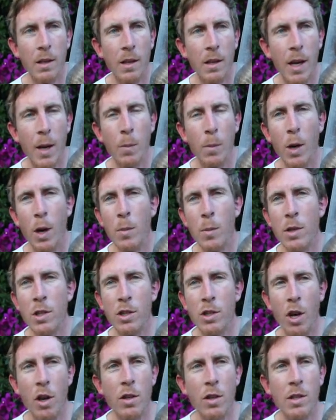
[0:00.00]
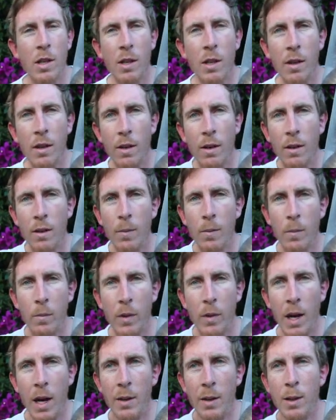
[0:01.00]
Cape Cobras don't
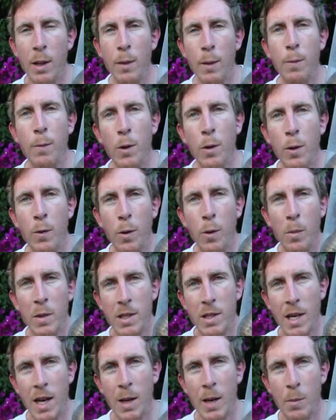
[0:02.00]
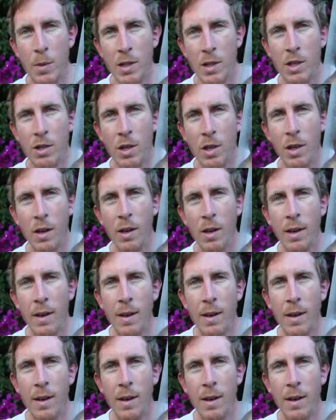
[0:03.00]
hunt their food from a standing position.